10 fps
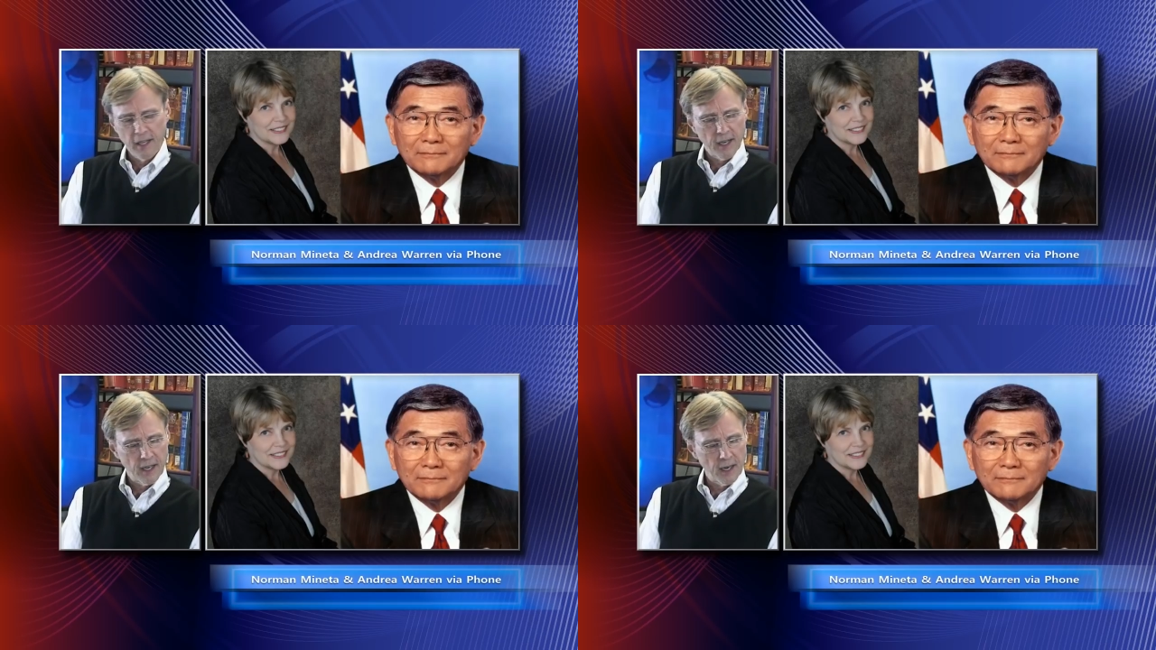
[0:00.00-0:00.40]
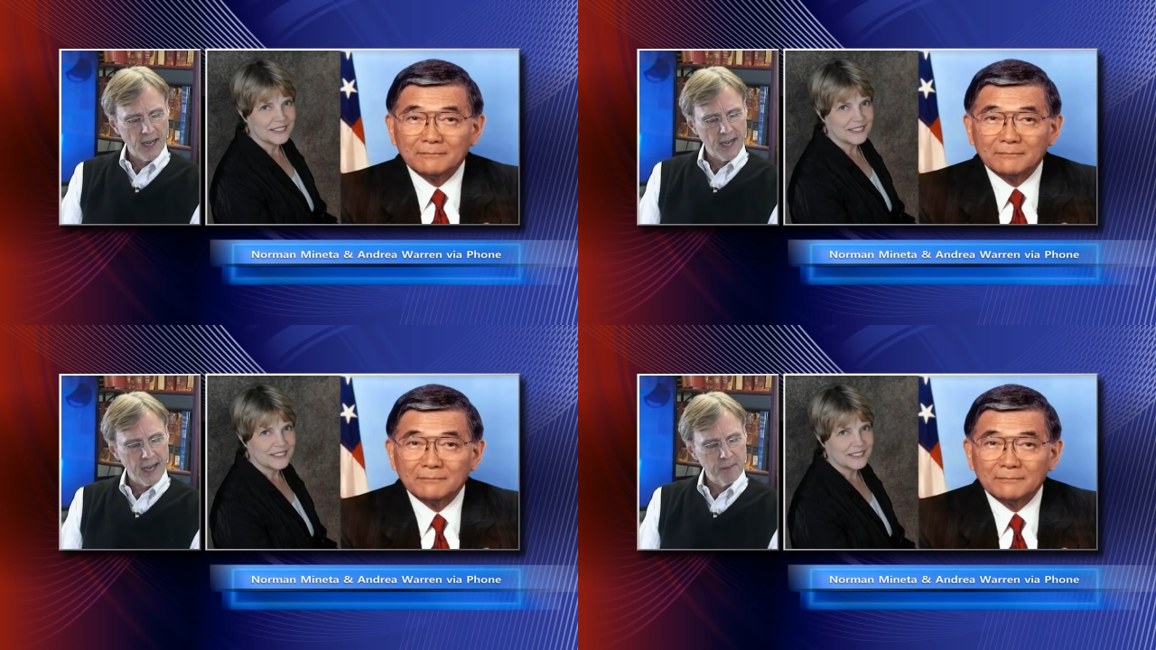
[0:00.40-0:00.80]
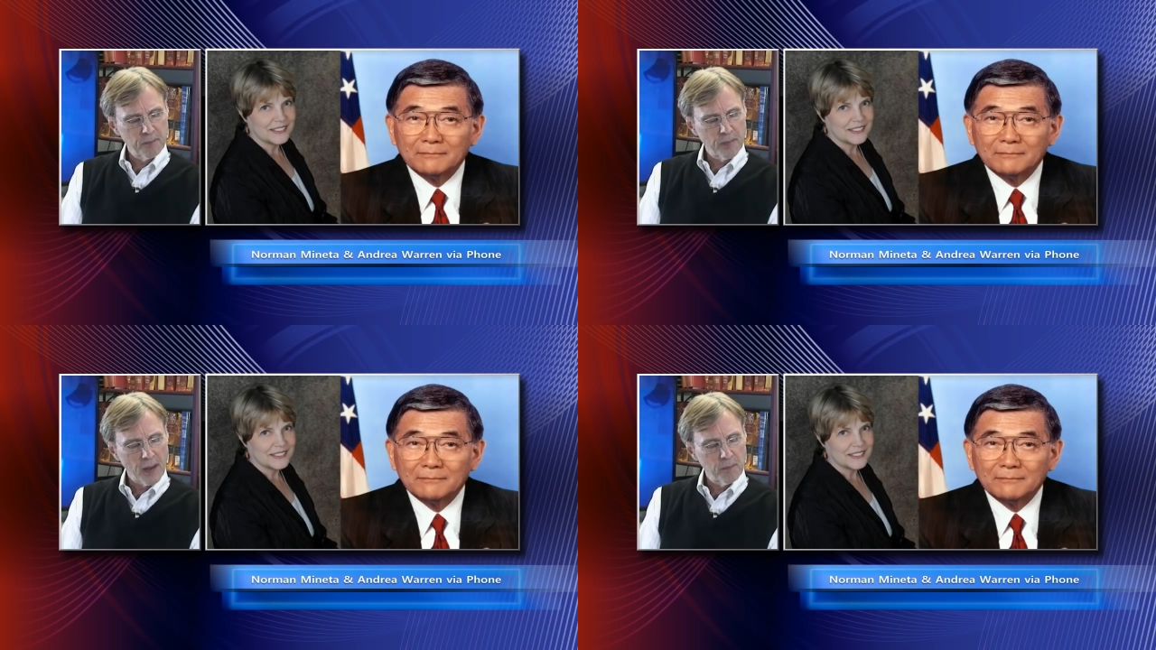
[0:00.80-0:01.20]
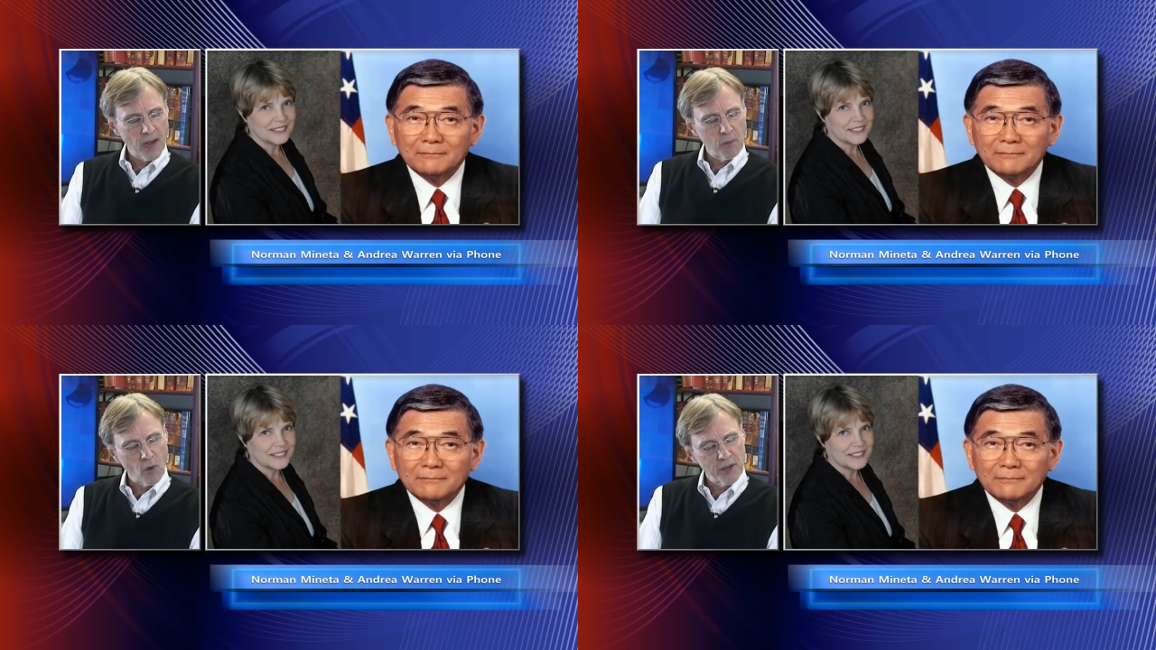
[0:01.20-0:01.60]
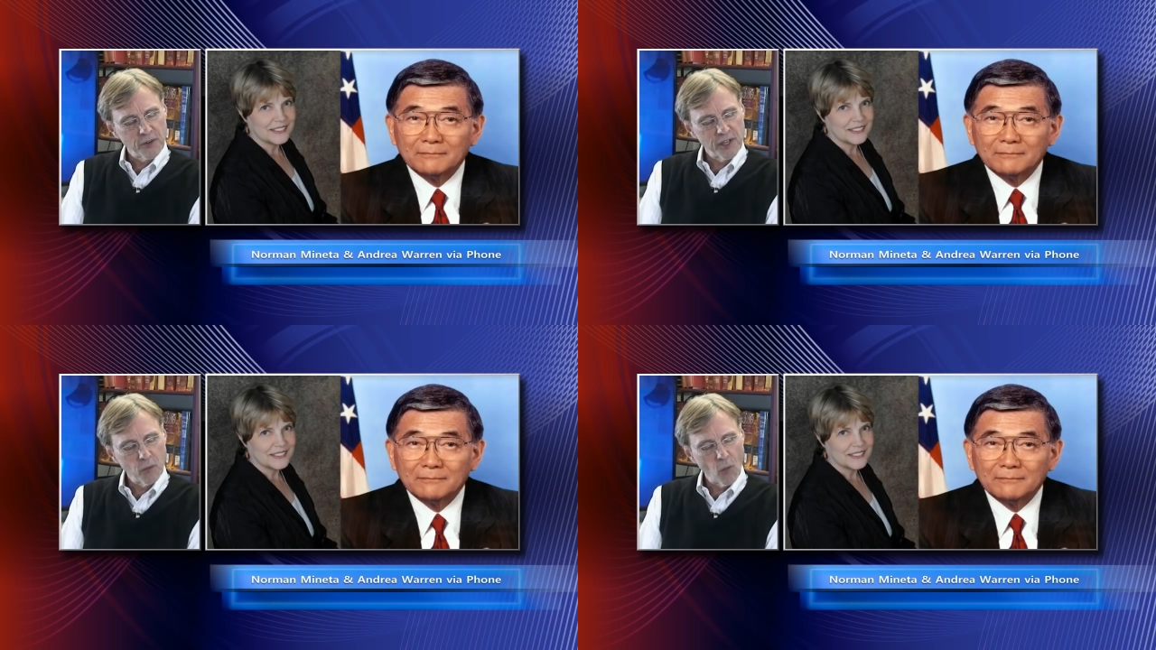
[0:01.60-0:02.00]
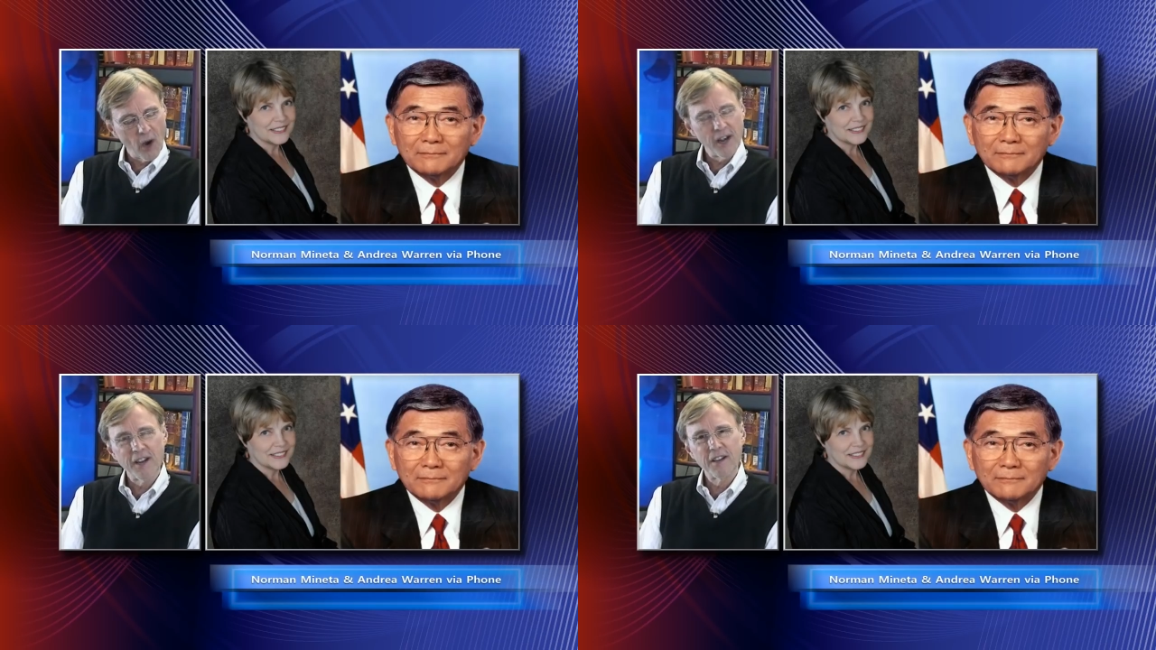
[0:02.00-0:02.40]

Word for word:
Speaker 1: Uh, I, I'm, yeah. I'm, I'm wondering what,